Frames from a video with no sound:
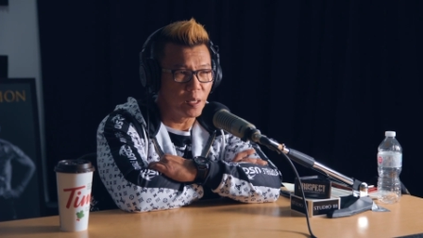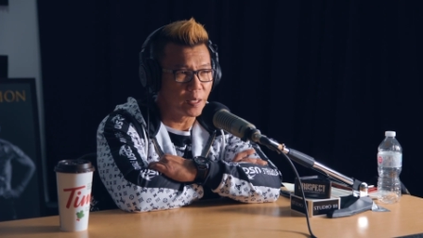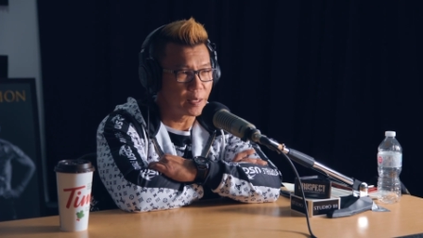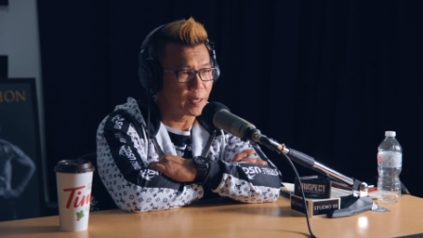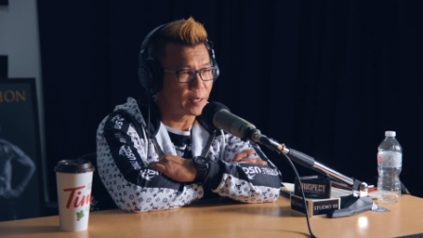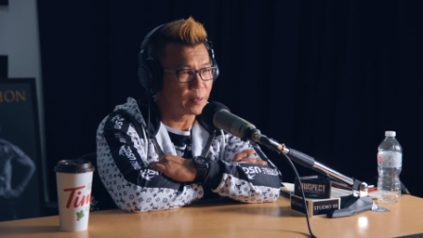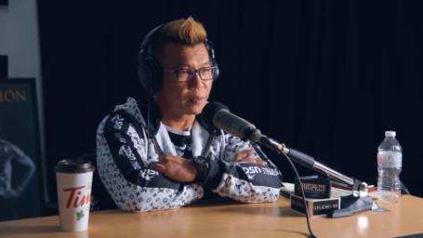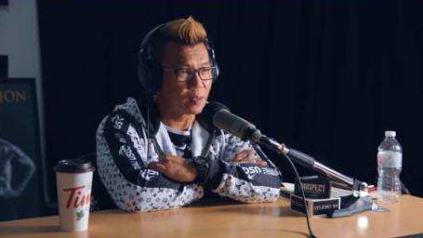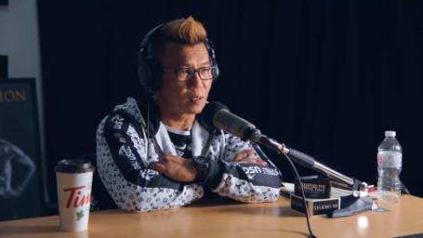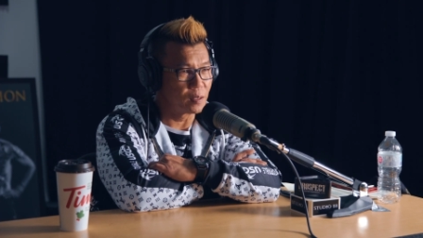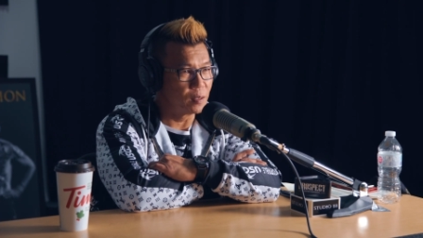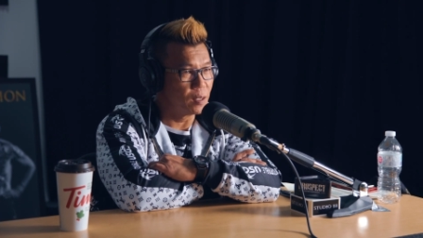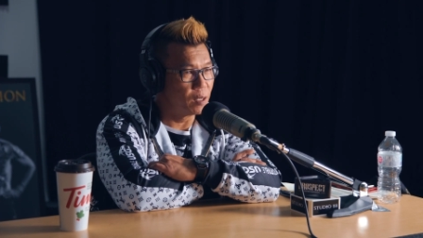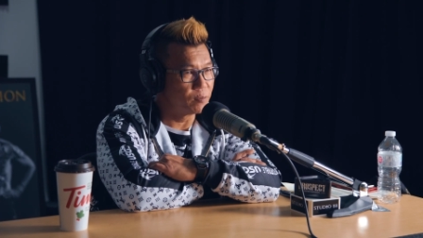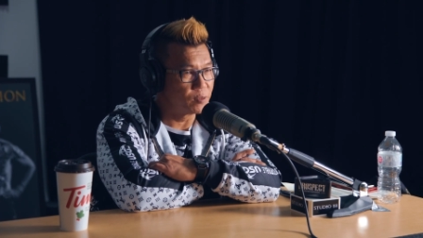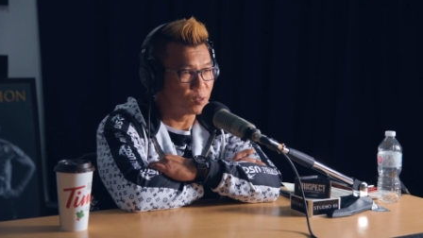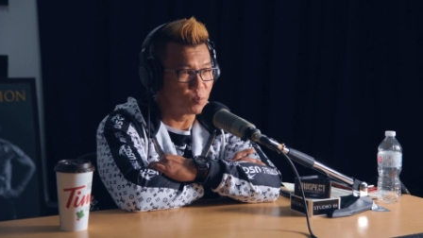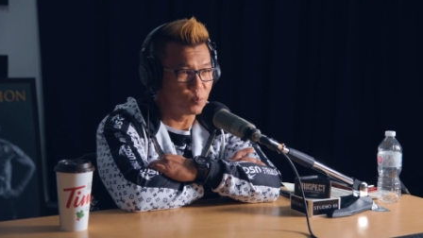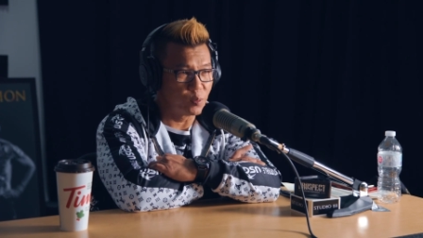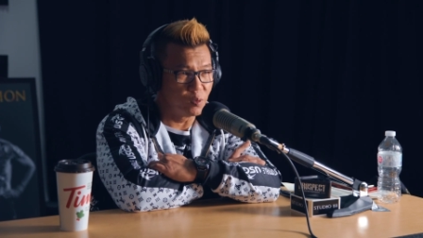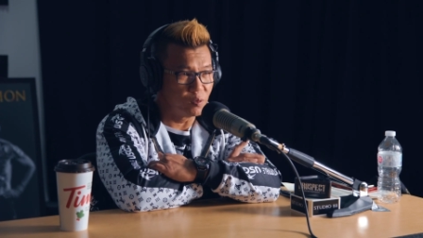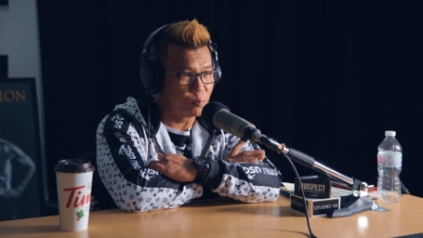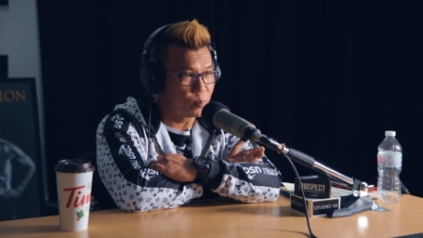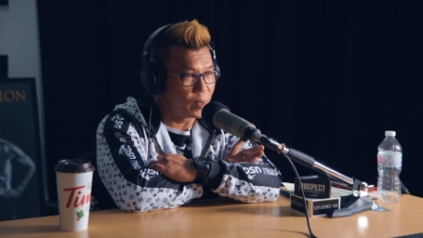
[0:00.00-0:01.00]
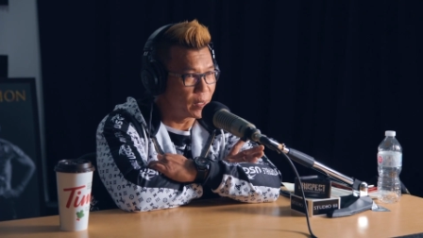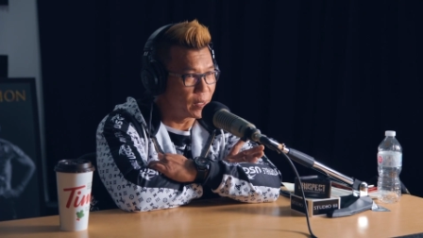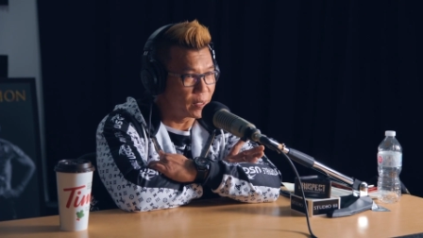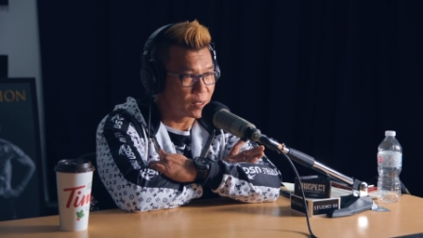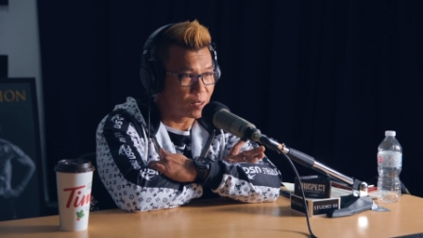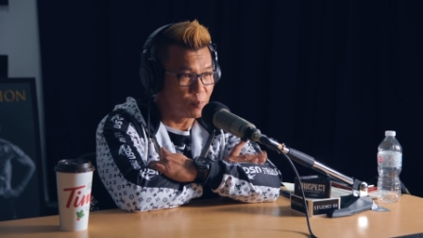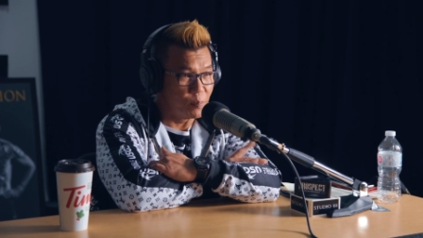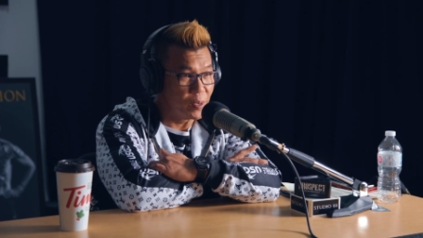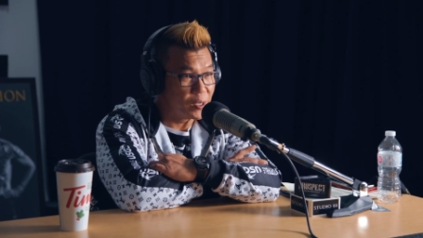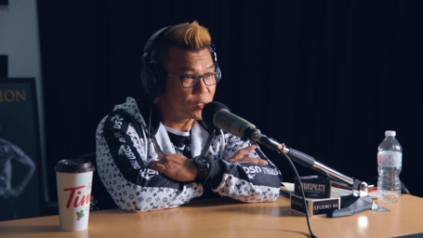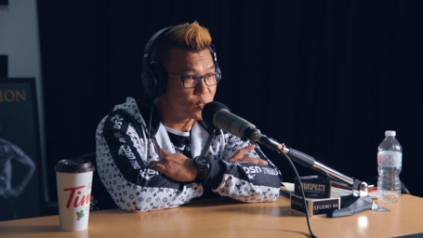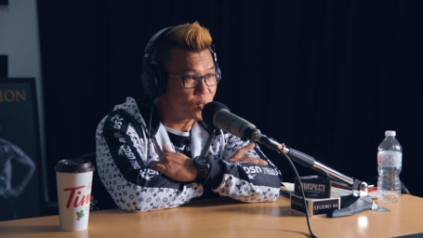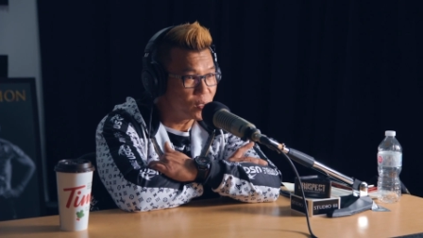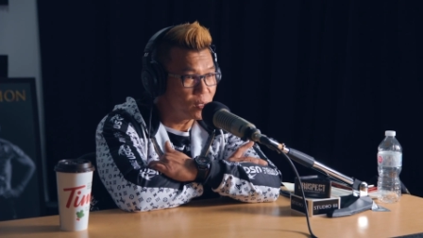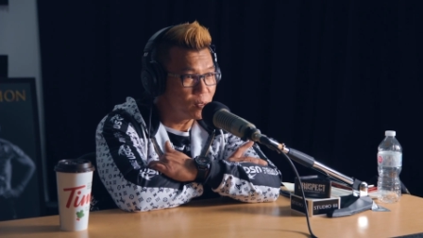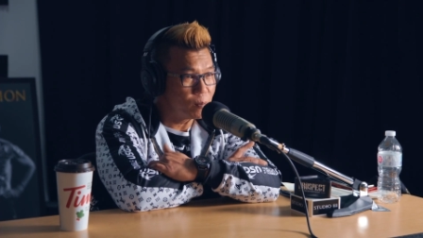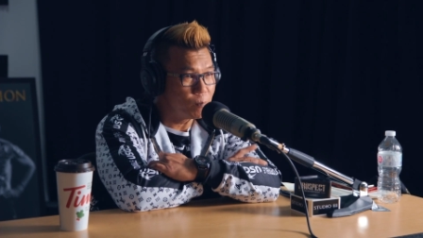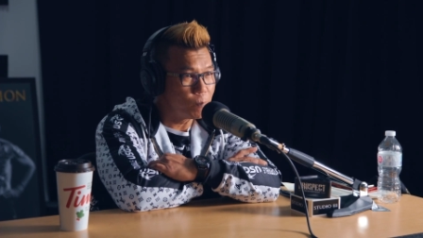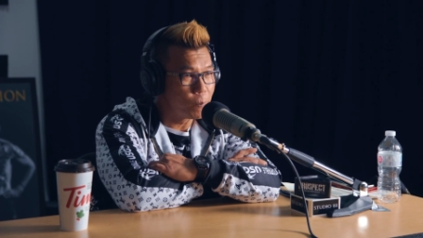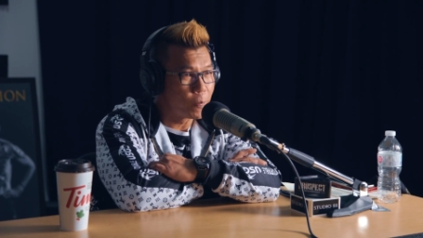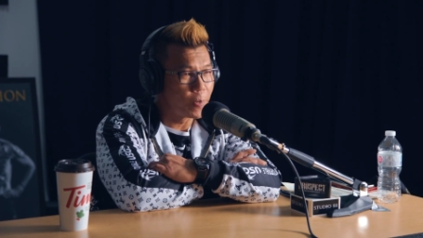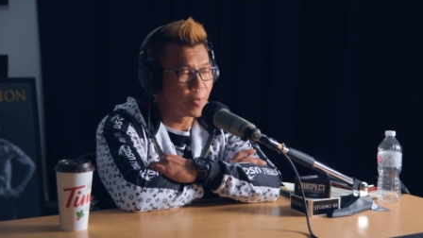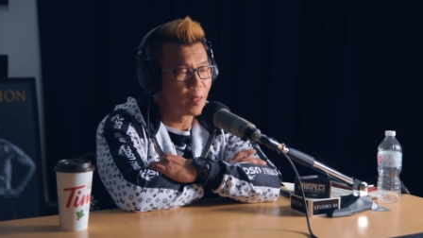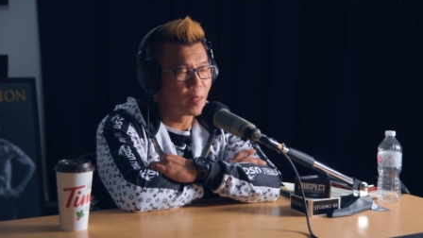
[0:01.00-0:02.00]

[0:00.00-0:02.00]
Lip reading: I got the gloves approved by the commission.